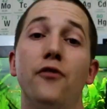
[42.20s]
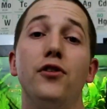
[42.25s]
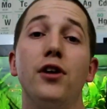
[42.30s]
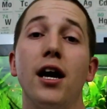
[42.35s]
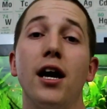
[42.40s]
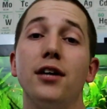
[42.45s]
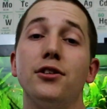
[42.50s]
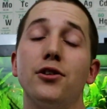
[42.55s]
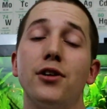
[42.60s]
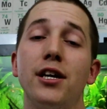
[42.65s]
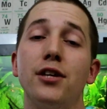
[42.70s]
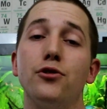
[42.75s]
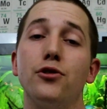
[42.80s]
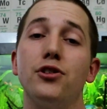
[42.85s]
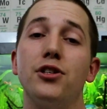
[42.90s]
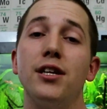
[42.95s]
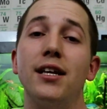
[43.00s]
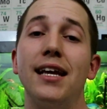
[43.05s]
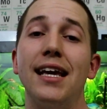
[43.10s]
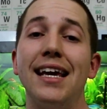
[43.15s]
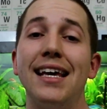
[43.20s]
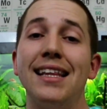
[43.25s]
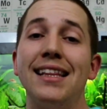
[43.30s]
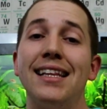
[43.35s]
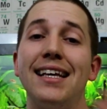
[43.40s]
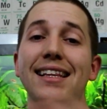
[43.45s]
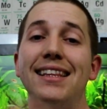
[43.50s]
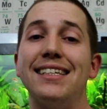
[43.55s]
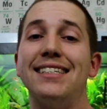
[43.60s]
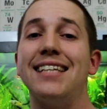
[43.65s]
If you guys are interested
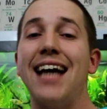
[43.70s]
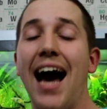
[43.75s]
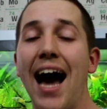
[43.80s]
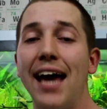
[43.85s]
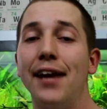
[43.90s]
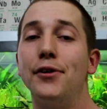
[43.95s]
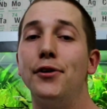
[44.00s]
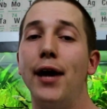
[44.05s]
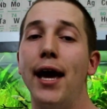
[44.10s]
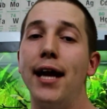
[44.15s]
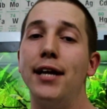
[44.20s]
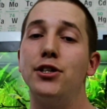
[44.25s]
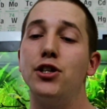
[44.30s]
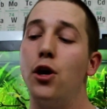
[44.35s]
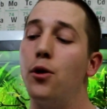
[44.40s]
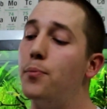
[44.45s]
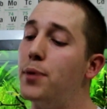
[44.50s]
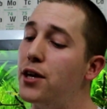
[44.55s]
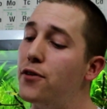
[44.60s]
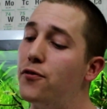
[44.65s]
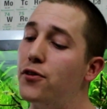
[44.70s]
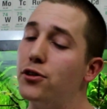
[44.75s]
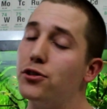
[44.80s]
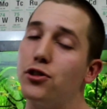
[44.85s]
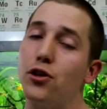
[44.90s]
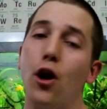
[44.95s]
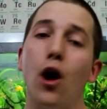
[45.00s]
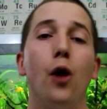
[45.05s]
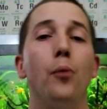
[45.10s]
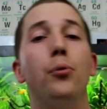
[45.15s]
in the Tidal HOB
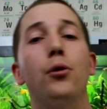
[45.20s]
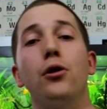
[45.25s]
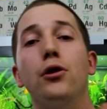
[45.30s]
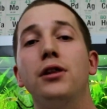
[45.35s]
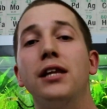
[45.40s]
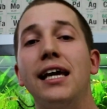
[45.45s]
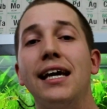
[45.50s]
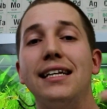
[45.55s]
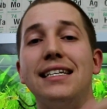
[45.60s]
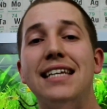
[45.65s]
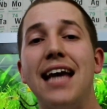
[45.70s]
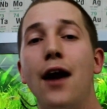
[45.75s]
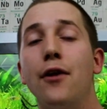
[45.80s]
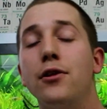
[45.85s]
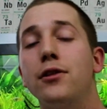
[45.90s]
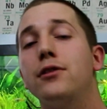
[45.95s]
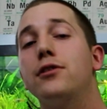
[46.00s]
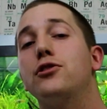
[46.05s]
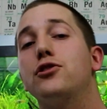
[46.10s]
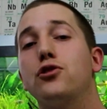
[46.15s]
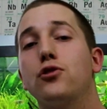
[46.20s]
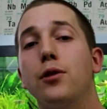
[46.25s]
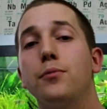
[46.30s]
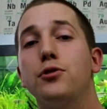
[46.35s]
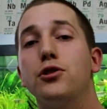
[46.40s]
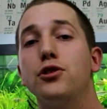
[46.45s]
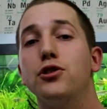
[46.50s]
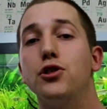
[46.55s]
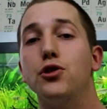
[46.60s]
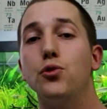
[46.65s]
filter, I'll put a link down in the
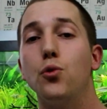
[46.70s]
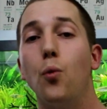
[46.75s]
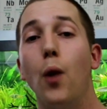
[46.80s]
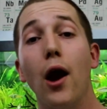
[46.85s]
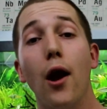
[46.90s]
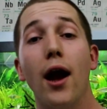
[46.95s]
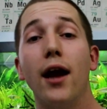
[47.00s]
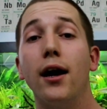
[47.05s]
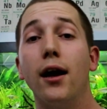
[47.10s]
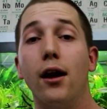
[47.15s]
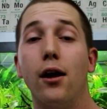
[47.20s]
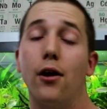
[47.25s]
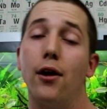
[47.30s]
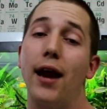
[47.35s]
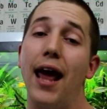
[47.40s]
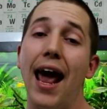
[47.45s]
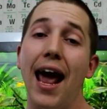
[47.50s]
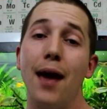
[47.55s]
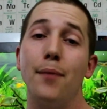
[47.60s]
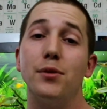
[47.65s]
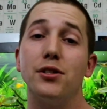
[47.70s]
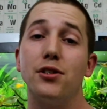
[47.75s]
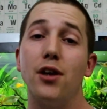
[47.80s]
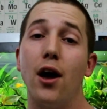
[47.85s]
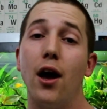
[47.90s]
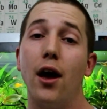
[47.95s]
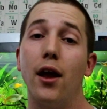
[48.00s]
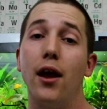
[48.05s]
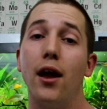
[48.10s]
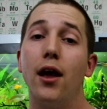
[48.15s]
description to where I got it on
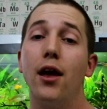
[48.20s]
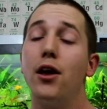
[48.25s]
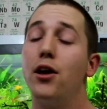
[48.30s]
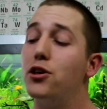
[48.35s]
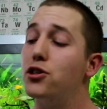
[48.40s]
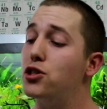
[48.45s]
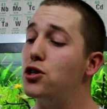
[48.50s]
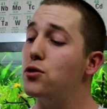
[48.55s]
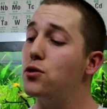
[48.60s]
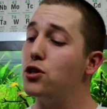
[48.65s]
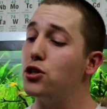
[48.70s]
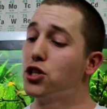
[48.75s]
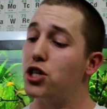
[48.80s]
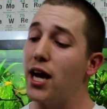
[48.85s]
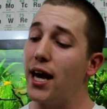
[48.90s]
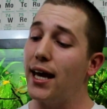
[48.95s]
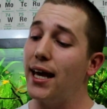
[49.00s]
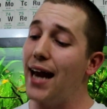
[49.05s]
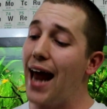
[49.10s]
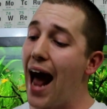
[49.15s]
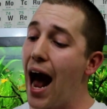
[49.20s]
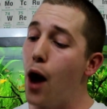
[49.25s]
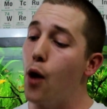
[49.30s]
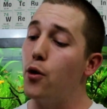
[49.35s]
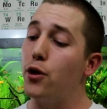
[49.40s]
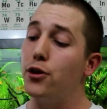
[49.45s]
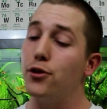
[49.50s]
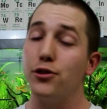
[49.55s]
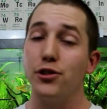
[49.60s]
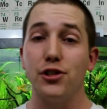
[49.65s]
Amazon, so you can check it
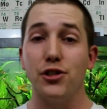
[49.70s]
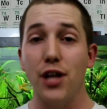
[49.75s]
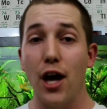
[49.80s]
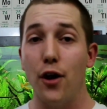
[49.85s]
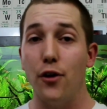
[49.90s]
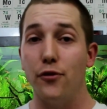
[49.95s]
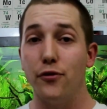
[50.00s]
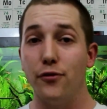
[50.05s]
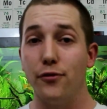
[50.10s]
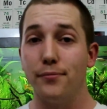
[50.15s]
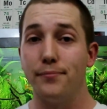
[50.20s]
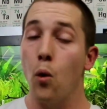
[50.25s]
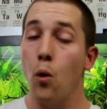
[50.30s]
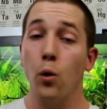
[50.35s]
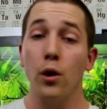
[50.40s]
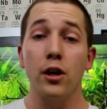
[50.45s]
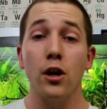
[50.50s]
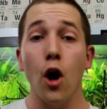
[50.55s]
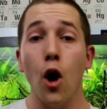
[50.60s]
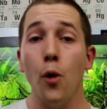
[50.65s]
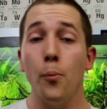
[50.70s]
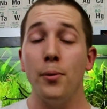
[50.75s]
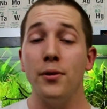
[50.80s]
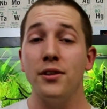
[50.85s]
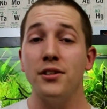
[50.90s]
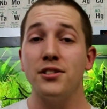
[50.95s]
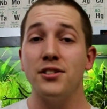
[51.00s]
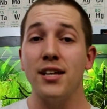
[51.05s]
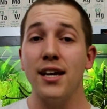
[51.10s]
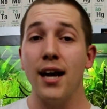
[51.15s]
out yourself. We're gonna open
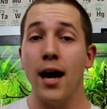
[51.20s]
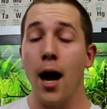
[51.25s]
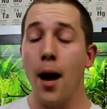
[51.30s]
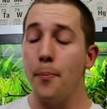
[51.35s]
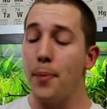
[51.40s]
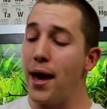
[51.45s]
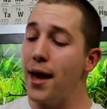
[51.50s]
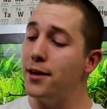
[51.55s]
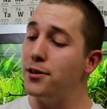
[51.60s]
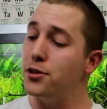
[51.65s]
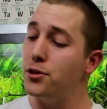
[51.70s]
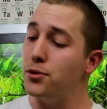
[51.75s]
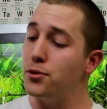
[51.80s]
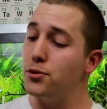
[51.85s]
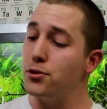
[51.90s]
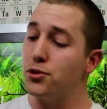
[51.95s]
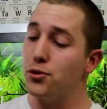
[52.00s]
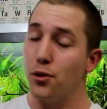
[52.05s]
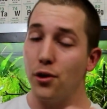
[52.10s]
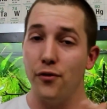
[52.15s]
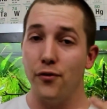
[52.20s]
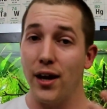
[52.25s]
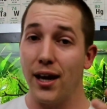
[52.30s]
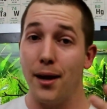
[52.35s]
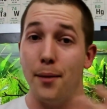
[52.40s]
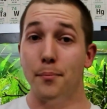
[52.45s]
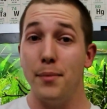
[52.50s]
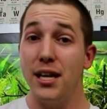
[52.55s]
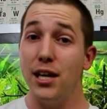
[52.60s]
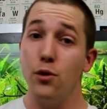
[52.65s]
this thing up and do sort of like
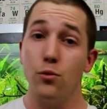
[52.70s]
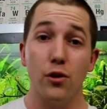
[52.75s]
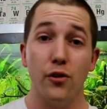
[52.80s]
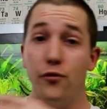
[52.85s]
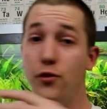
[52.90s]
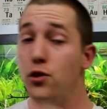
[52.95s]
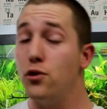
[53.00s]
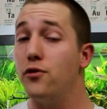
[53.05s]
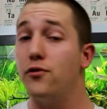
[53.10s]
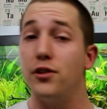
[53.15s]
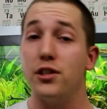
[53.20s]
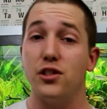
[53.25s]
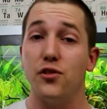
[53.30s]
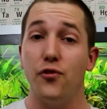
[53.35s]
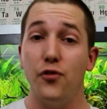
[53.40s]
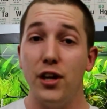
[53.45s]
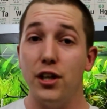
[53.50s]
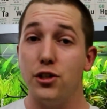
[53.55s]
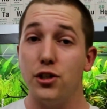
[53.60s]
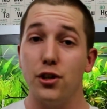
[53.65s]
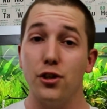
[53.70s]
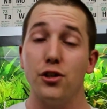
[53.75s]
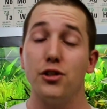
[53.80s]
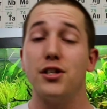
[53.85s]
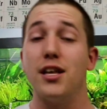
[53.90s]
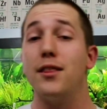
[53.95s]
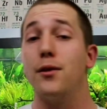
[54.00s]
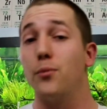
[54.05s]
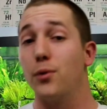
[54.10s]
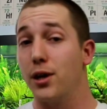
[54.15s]
a mini review of its features,
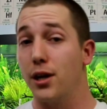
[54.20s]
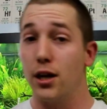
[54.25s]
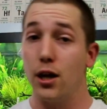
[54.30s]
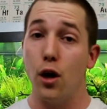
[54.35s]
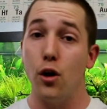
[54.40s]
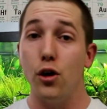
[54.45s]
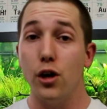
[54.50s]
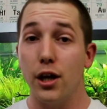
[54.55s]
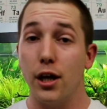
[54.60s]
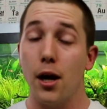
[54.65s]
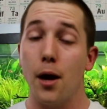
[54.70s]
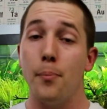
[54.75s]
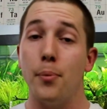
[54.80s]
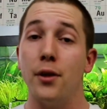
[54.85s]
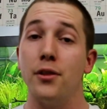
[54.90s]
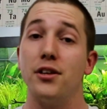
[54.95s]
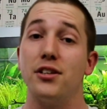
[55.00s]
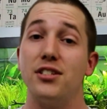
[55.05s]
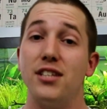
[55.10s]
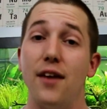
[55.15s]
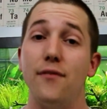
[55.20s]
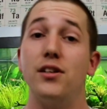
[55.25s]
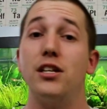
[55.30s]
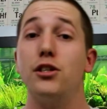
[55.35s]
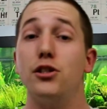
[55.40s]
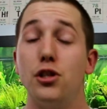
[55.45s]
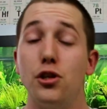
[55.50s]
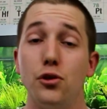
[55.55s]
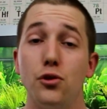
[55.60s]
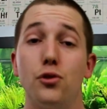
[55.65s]
and then we're gonna go hook it up on the
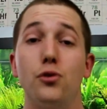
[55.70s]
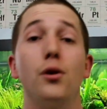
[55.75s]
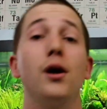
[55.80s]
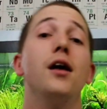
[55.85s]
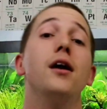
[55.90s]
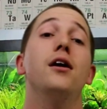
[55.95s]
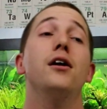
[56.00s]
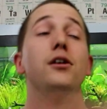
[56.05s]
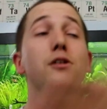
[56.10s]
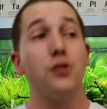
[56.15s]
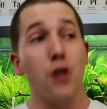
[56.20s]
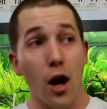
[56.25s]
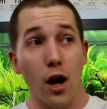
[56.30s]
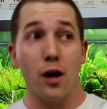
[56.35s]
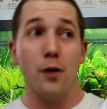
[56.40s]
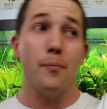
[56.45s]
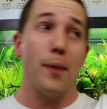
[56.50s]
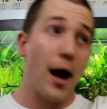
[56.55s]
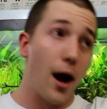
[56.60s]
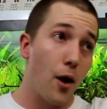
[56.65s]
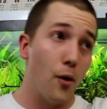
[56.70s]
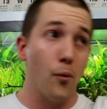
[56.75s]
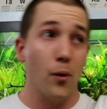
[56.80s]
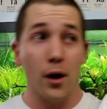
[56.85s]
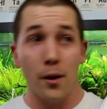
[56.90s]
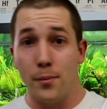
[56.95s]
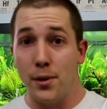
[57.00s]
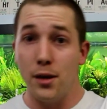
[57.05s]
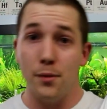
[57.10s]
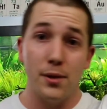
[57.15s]
72, talk about
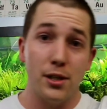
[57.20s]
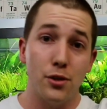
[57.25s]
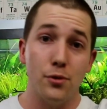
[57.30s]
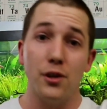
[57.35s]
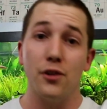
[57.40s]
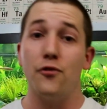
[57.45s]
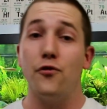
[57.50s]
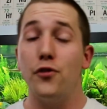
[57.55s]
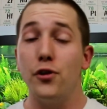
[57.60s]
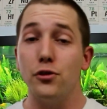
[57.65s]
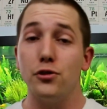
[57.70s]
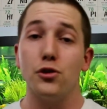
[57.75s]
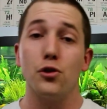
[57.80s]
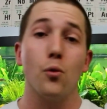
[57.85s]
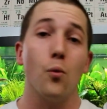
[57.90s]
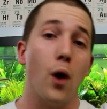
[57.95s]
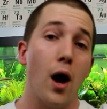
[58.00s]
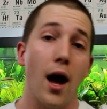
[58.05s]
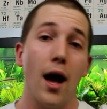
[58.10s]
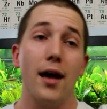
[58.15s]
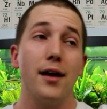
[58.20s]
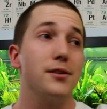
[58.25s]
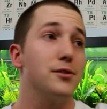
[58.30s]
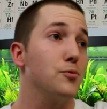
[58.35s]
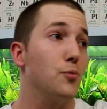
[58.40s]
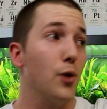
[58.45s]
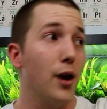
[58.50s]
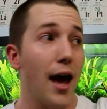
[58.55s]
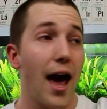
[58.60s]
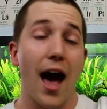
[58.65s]
what I'm gonna be doing filter-wise
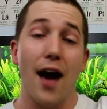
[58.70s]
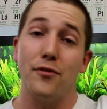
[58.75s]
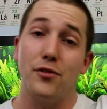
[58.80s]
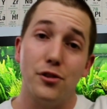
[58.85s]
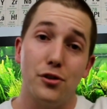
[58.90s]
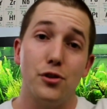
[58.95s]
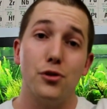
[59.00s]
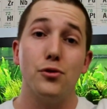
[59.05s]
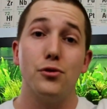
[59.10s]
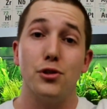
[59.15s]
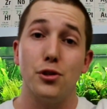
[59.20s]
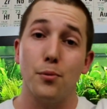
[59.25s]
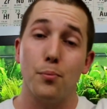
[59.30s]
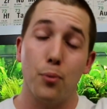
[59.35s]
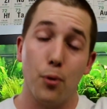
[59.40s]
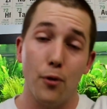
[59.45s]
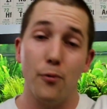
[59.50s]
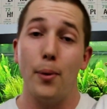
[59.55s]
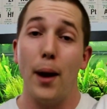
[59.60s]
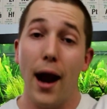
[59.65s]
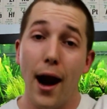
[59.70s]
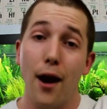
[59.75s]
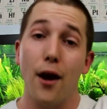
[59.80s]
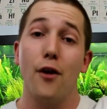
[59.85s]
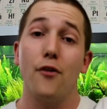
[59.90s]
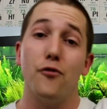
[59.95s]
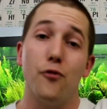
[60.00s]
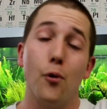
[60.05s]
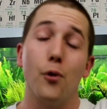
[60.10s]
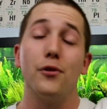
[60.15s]
and what I have to do to
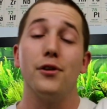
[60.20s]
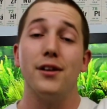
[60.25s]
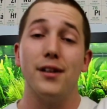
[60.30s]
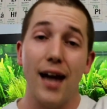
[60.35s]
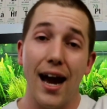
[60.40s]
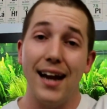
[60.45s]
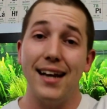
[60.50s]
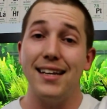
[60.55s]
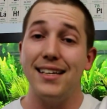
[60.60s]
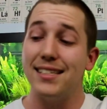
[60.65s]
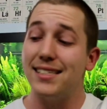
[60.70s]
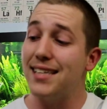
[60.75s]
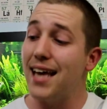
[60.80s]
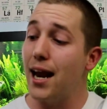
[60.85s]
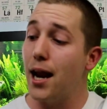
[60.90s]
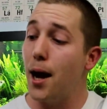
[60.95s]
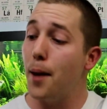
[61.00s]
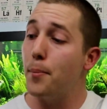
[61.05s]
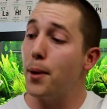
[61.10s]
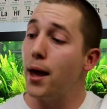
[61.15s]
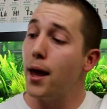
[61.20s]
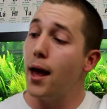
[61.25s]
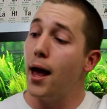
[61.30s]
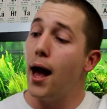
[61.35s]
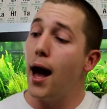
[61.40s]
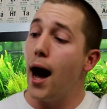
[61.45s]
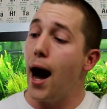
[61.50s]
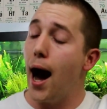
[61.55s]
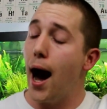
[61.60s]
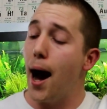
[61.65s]
prepare for the 90 setup.
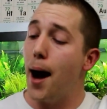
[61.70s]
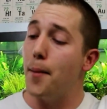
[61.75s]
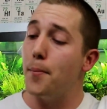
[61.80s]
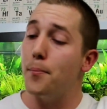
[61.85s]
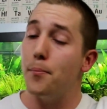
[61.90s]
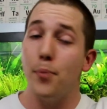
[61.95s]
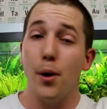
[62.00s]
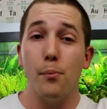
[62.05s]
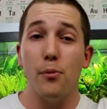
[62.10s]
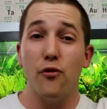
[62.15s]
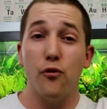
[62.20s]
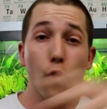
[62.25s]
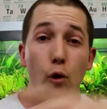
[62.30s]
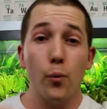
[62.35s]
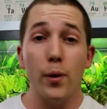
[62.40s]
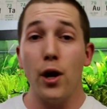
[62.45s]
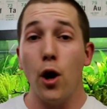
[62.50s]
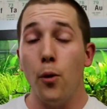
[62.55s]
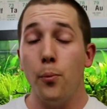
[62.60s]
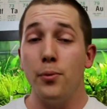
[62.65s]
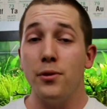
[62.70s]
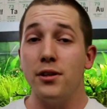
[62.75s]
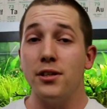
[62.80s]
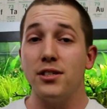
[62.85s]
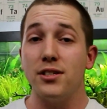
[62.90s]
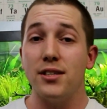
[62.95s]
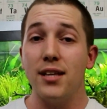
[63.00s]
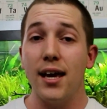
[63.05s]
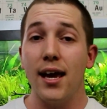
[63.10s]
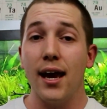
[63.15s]
But before we open
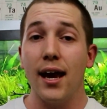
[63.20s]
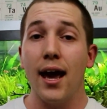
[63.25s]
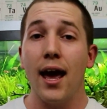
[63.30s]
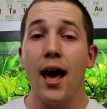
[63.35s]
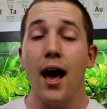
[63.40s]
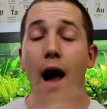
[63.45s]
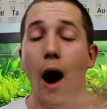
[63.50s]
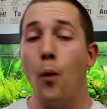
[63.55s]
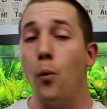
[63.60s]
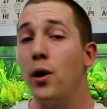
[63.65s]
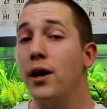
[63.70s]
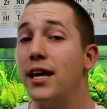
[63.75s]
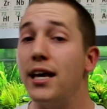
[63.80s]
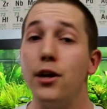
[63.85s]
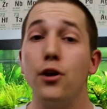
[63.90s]
this thing, I want to